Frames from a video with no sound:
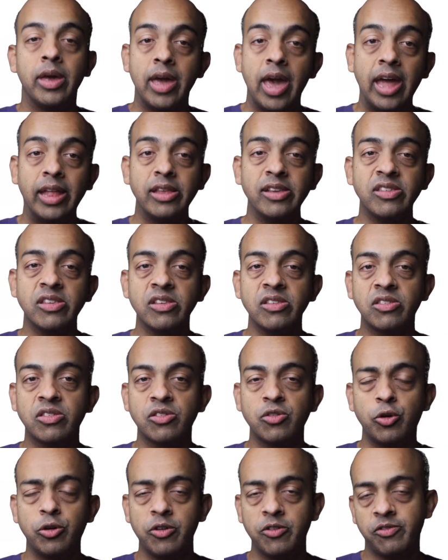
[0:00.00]
And this is
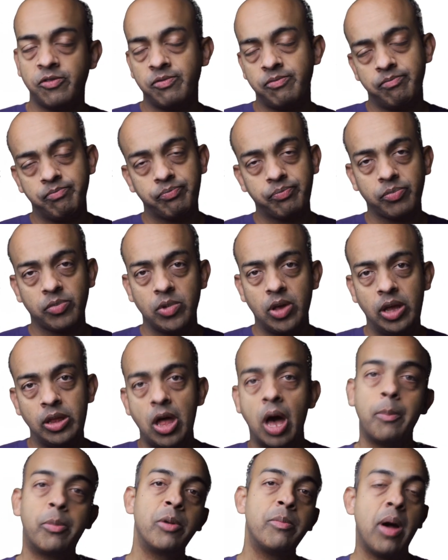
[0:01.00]
sort of an
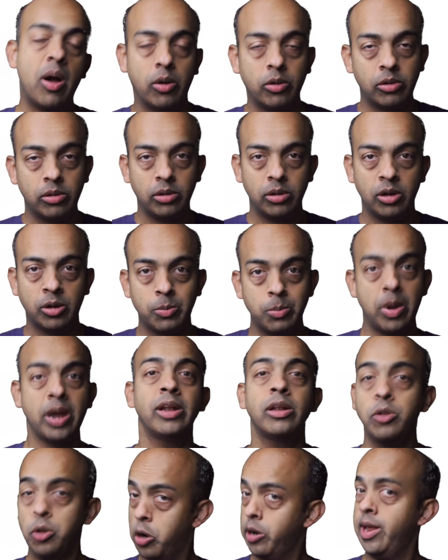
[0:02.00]
upper bound. It
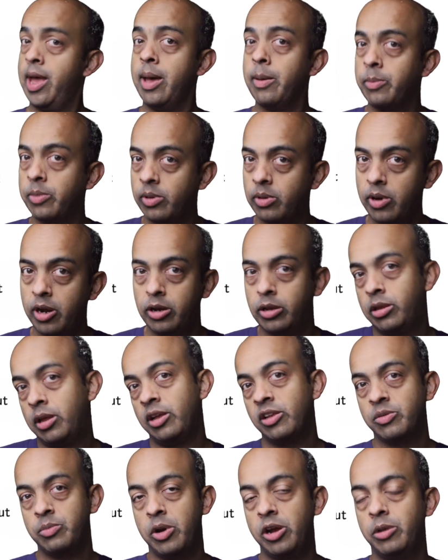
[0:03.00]
might not happen, right?
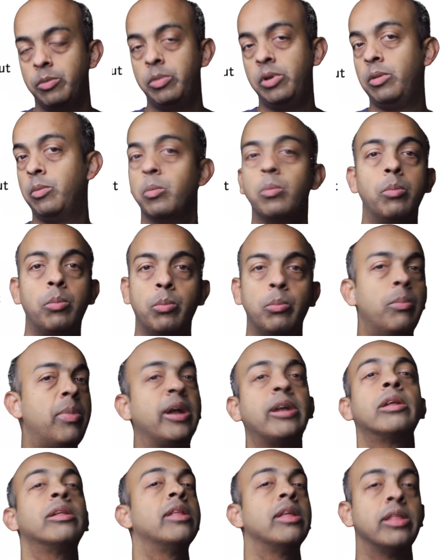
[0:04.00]
Things might be
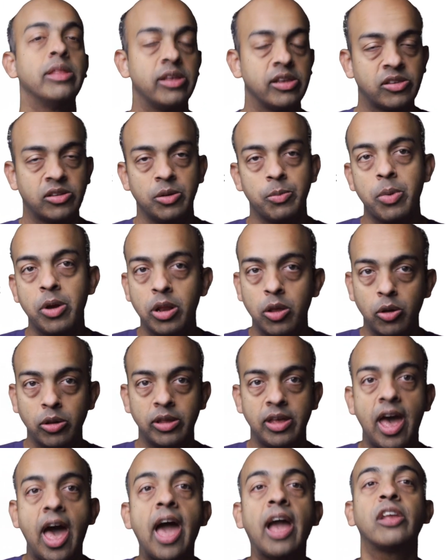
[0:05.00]
better than this, depending on
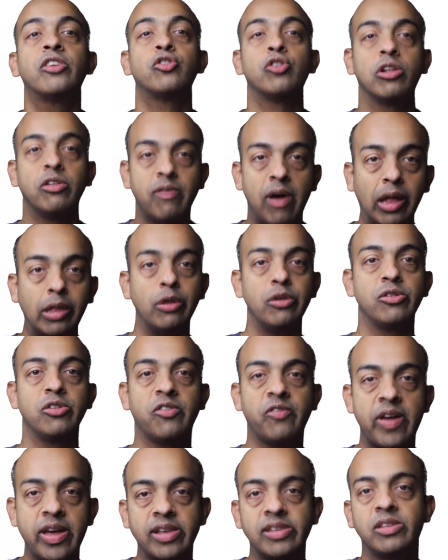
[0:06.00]
the actual values
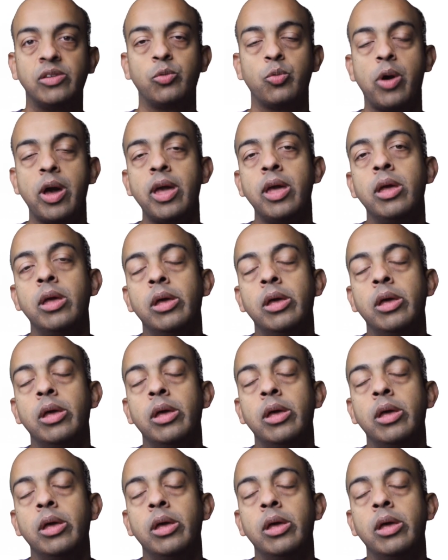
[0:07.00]
of x and y.